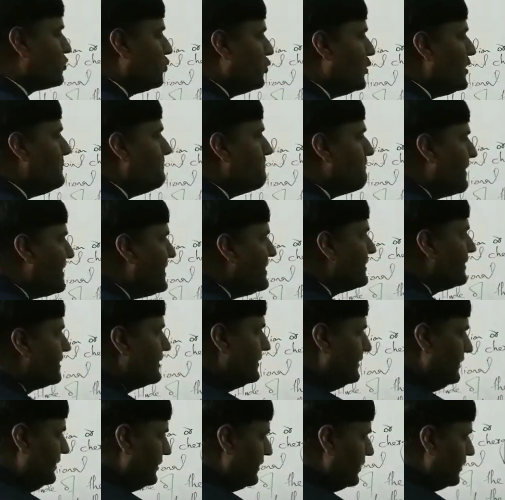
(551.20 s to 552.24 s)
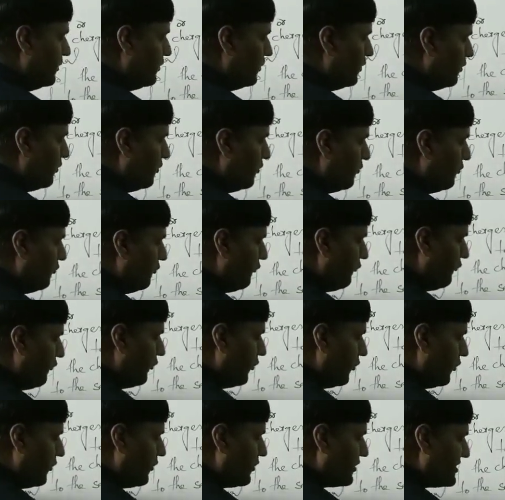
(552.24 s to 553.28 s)
we measure
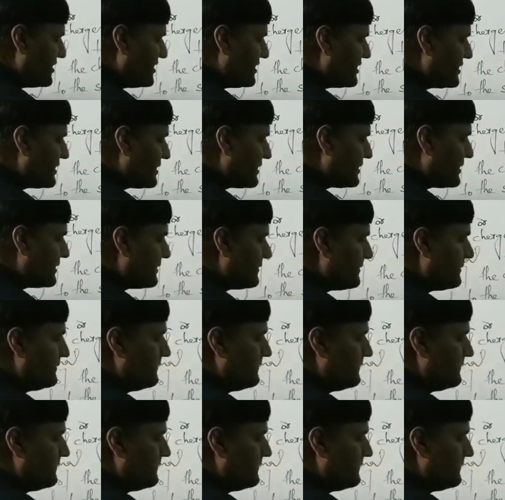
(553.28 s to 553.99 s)
force,